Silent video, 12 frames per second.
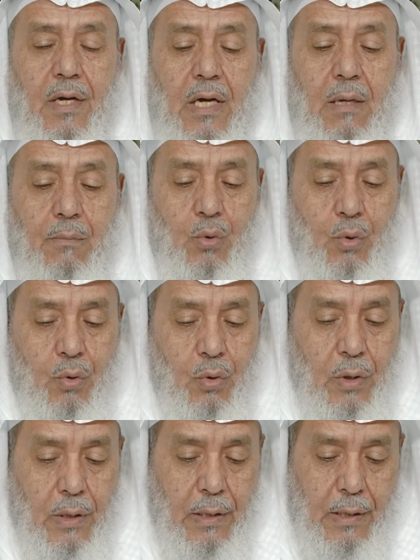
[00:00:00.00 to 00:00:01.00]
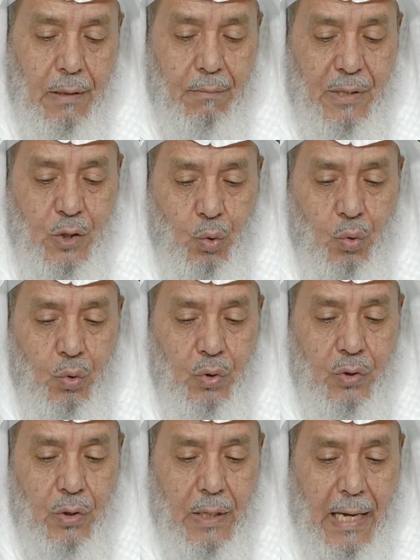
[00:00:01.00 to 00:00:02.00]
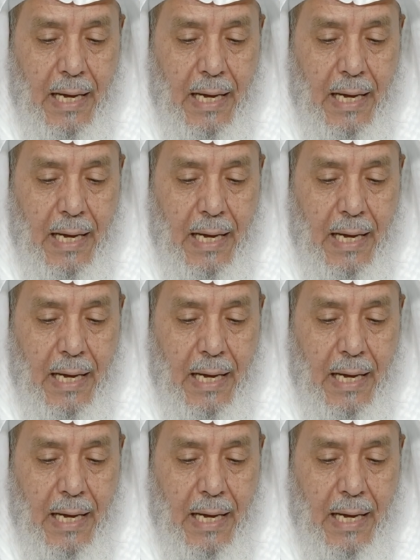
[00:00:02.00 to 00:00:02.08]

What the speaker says: ibn Mas'ud